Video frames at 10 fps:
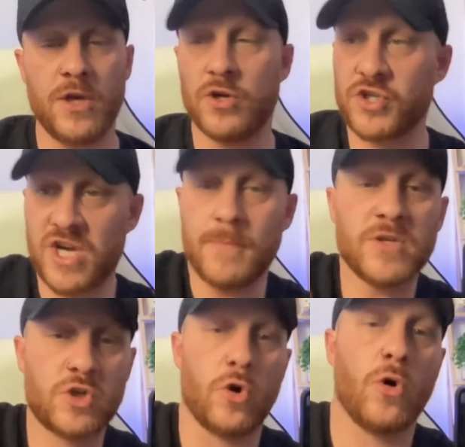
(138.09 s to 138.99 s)
You know,
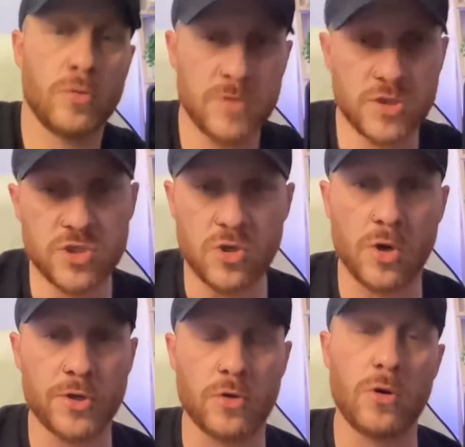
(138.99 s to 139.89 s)
Seamus Coleman
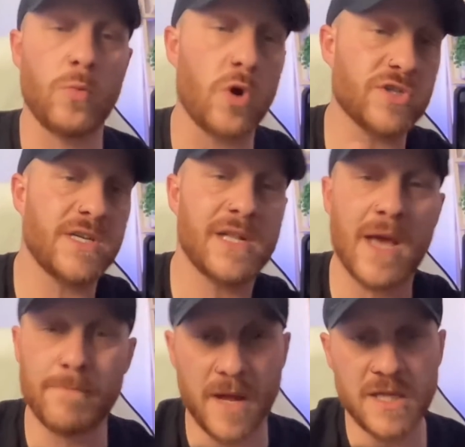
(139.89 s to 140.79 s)
scored a goal. What's
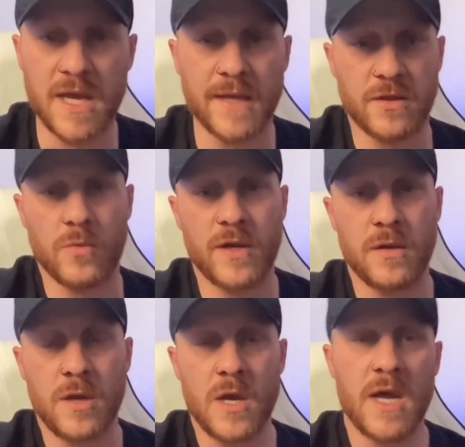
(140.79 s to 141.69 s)
Ilian Meslier doing?